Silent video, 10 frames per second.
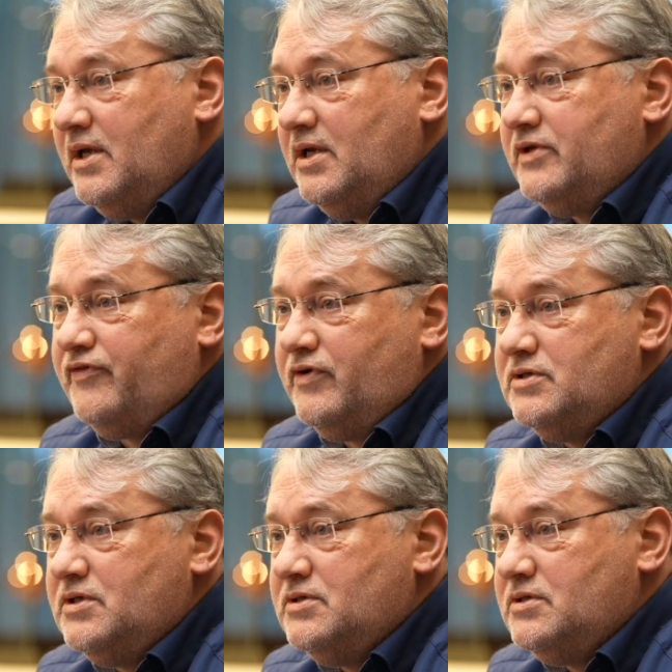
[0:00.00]
is, for
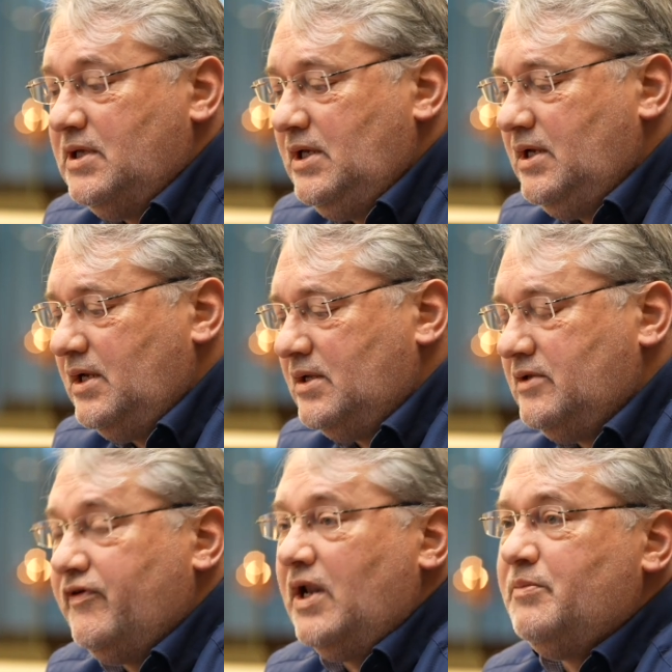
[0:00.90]
instance, the
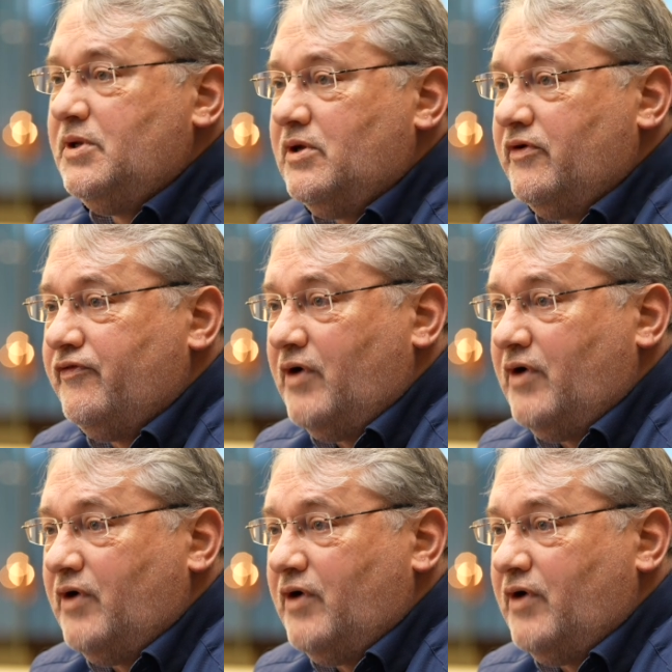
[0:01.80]
development of